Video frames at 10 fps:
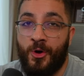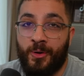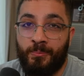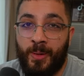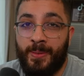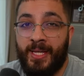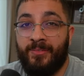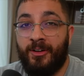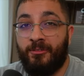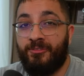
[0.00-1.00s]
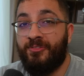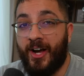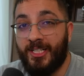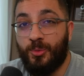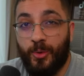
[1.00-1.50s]
Maybe even
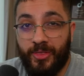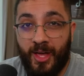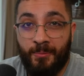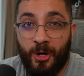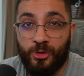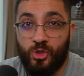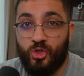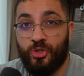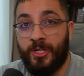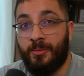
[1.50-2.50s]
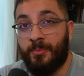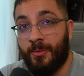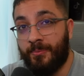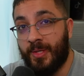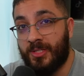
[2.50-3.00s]
fight with him on stream.
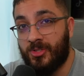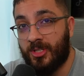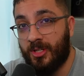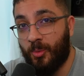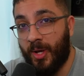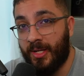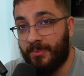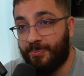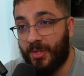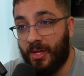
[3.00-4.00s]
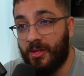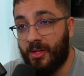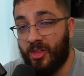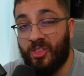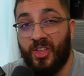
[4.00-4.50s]
That's the way
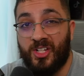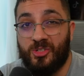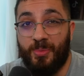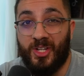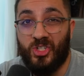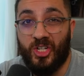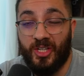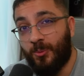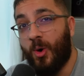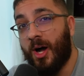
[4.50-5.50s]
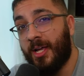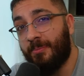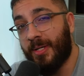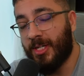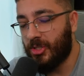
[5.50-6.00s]
he thinks, basically. Why?
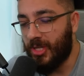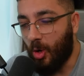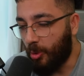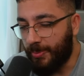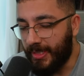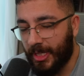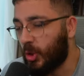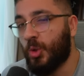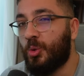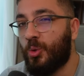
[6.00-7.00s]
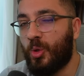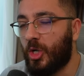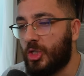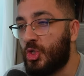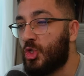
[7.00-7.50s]
Because that will be a cool
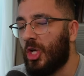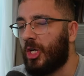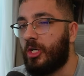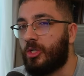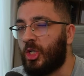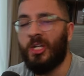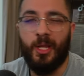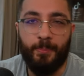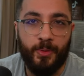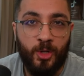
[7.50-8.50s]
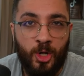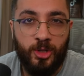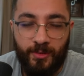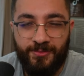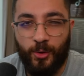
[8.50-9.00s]
clip.
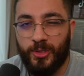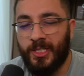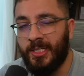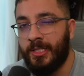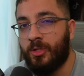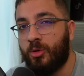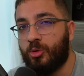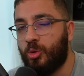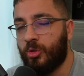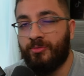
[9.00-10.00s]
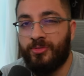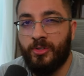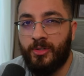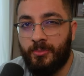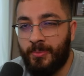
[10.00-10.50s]
The fourteen year old who
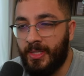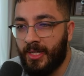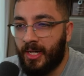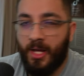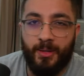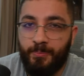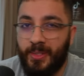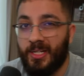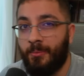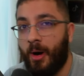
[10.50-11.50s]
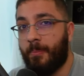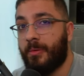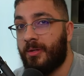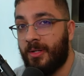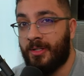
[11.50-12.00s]
confronted me and I beat him up.
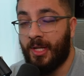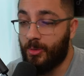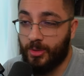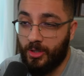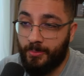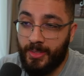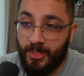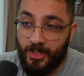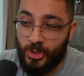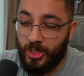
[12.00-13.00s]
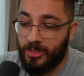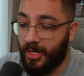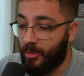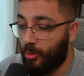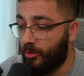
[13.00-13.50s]
That was gonna be his uh,
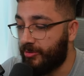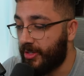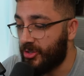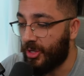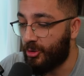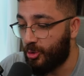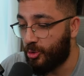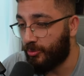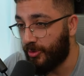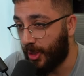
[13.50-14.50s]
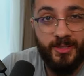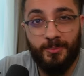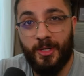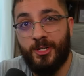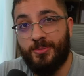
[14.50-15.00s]
title of his uh, YouTube video.
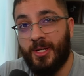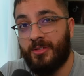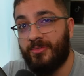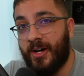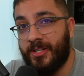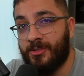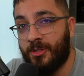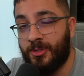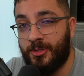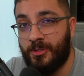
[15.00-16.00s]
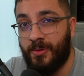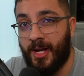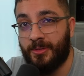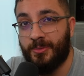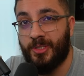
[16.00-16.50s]
But he's been advised not to
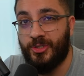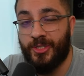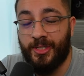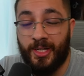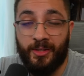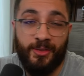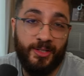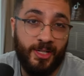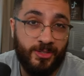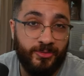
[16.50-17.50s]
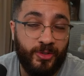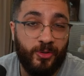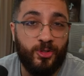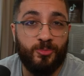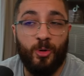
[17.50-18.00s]
interact with this kid, and I think that's a
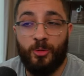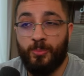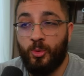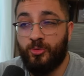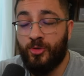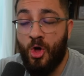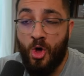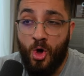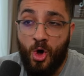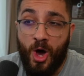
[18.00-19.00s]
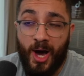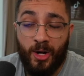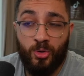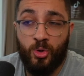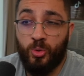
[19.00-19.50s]
very smart move. I
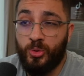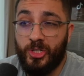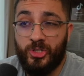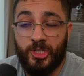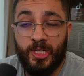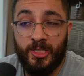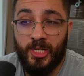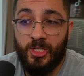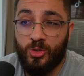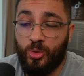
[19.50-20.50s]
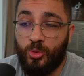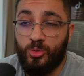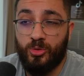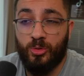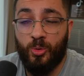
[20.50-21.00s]
don't know who this kid is,
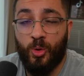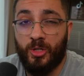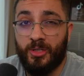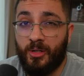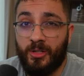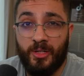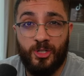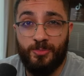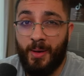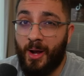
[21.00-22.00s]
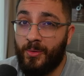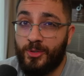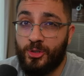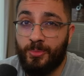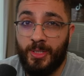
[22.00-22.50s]
who's who are the, his
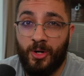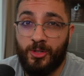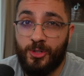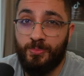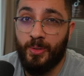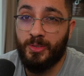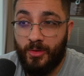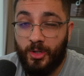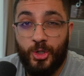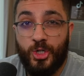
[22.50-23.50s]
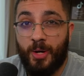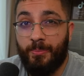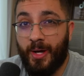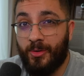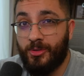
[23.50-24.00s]
parents, to be honest, but good job,
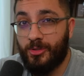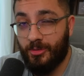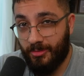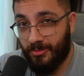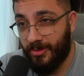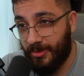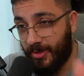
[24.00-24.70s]
parents. V very